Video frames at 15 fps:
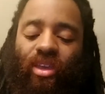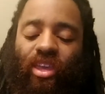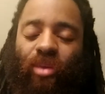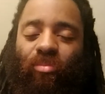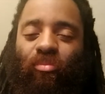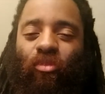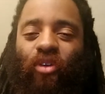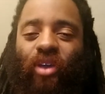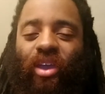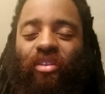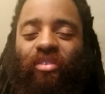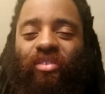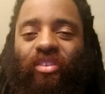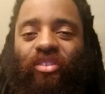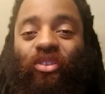more
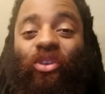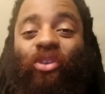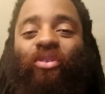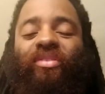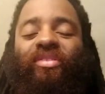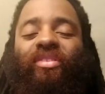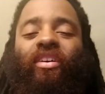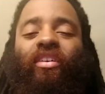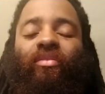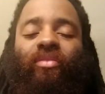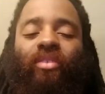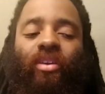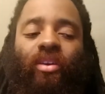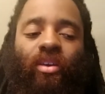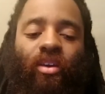energy to yourself
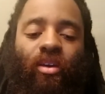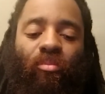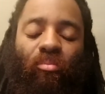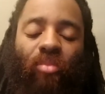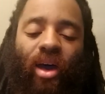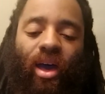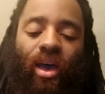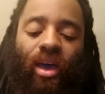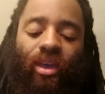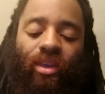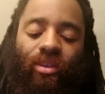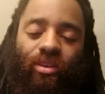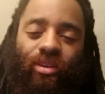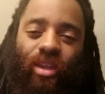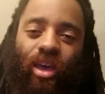by
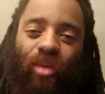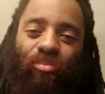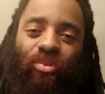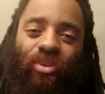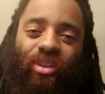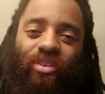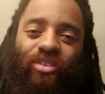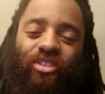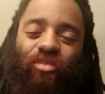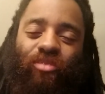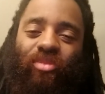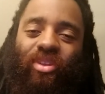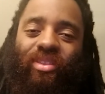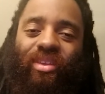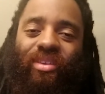not putting so
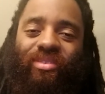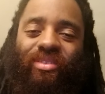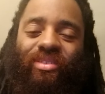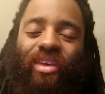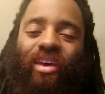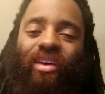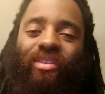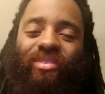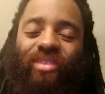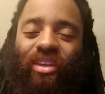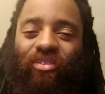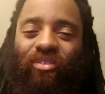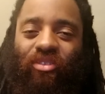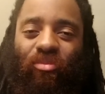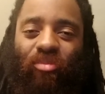many things inside
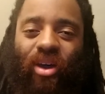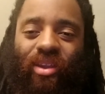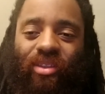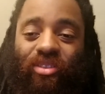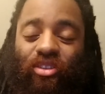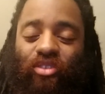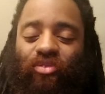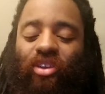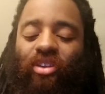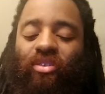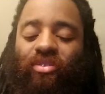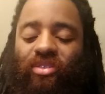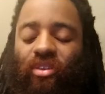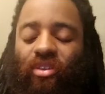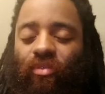of your body to drain
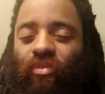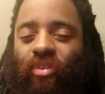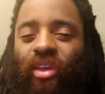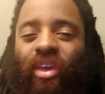yourself.